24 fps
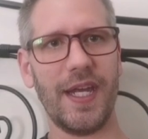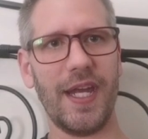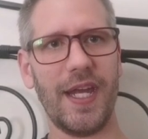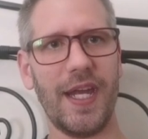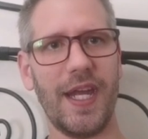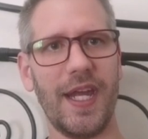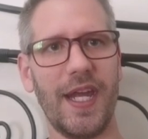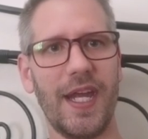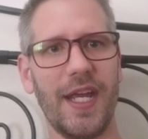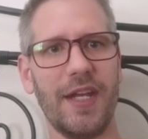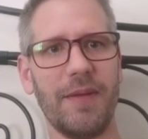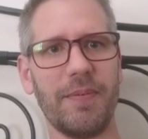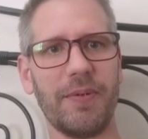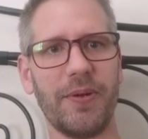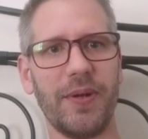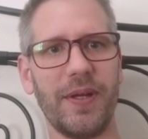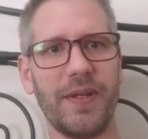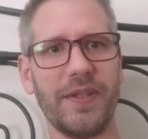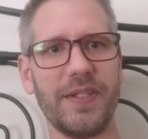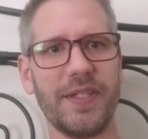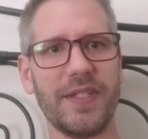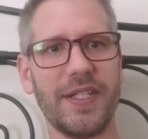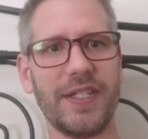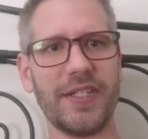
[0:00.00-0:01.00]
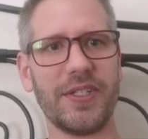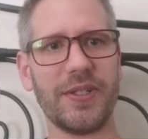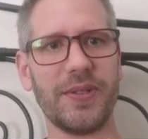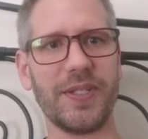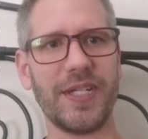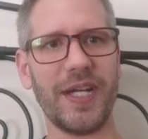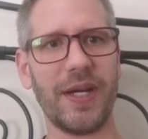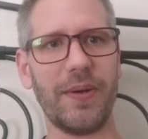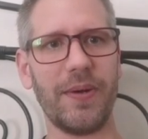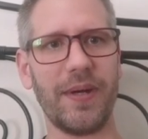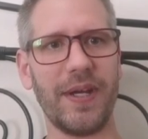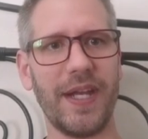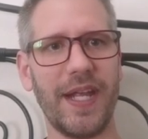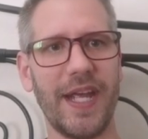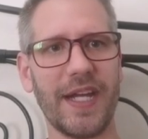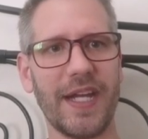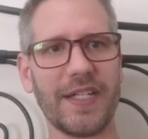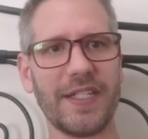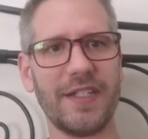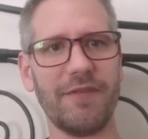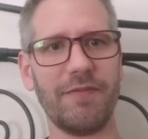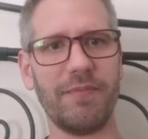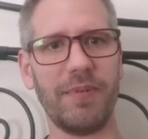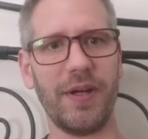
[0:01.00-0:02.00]
and upgrade this laser tower
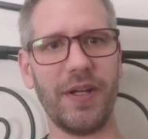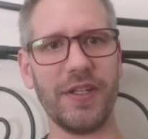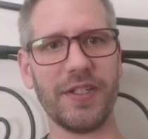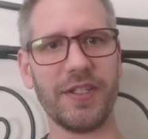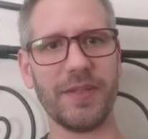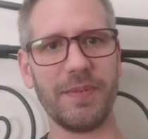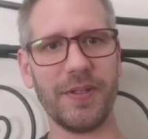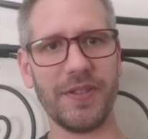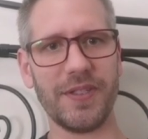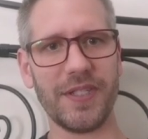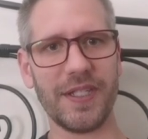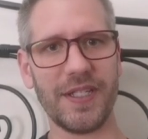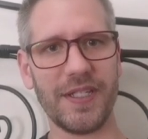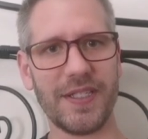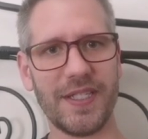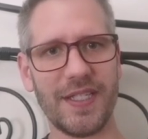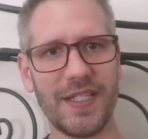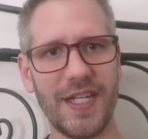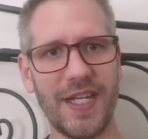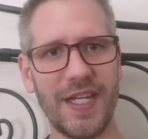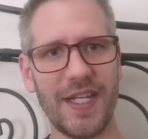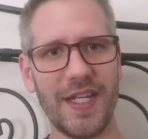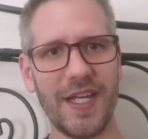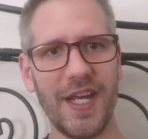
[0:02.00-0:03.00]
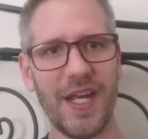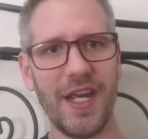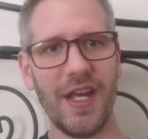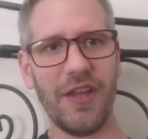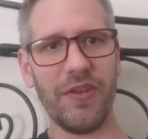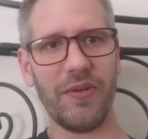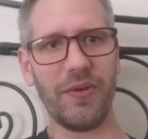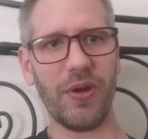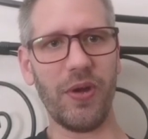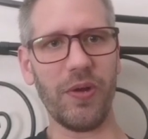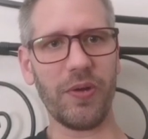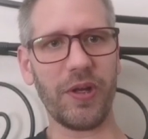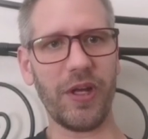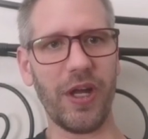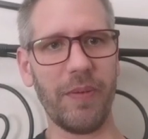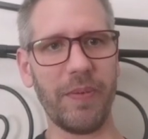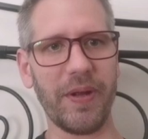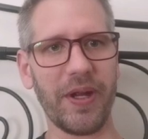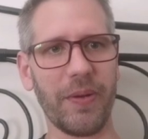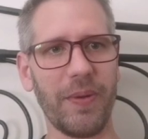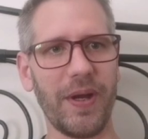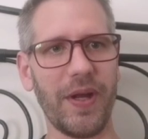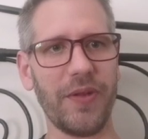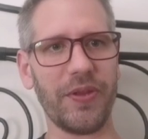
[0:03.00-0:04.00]
next if possible. So you can see they're all
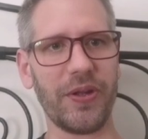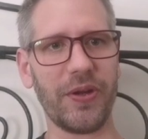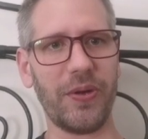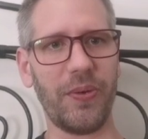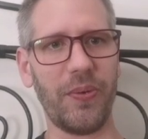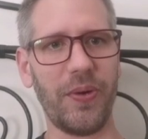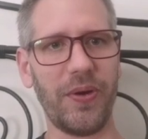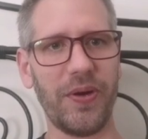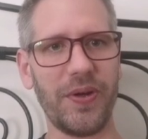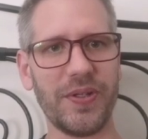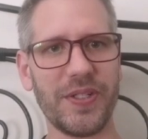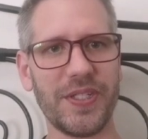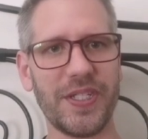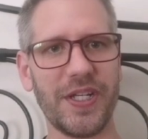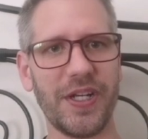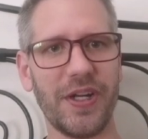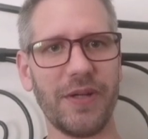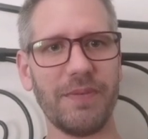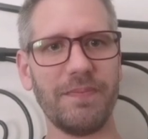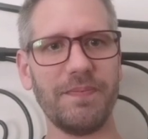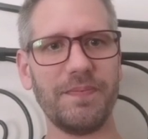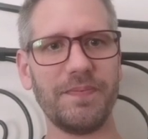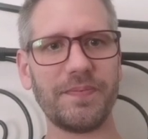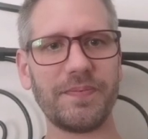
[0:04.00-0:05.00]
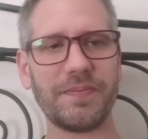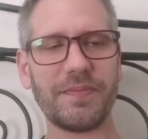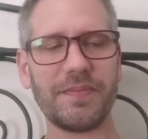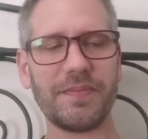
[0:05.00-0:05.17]
coming around the corners here.